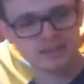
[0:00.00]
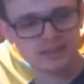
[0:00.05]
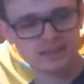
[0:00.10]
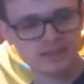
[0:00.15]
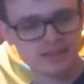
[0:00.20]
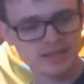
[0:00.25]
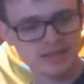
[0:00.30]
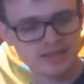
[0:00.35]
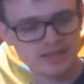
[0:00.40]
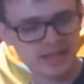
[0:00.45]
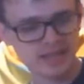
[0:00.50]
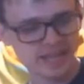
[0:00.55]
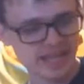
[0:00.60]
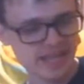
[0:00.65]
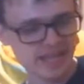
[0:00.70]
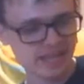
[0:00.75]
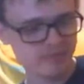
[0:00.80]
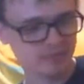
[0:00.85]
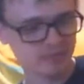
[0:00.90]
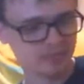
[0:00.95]
he,
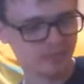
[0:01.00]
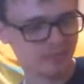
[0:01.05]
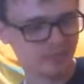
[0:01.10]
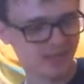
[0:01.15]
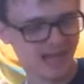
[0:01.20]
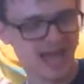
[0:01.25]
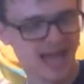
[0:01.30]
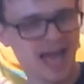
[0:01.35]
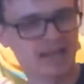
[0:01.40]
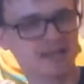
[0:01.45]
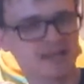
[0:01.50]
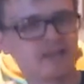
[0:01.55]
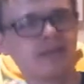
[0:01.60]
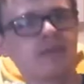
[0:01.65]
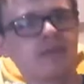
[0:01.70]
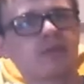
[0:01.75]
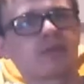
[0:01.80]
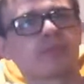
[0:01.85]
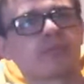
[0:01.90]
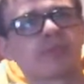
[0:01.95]
he was bland. He
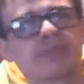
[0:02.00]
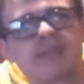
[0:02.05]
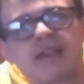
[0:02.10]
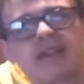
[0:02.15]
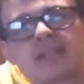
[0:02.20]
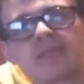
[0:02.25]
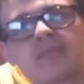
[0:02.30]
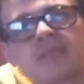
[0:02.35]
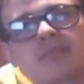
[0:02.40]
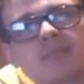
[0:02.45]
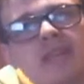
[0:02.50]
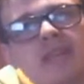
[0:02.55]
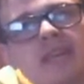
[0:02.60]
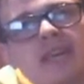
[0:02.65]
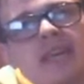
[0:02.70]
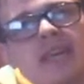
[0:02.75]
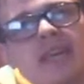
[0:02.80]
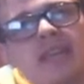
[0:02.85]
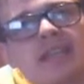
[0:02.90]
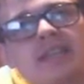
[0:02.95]
was bread. He,
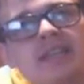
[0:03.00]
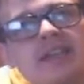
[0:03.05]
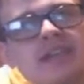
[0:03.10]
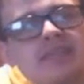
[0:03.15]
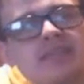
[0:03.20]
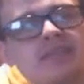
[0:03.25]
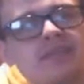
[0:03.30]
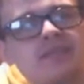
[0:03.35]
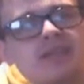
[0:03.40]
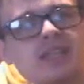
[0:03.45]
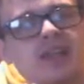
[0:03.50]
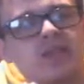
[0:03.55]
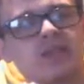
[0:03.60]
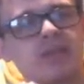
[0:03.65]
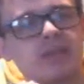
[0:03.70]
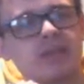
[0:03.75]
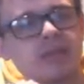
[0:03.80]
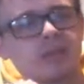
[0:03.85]
he, he's a video game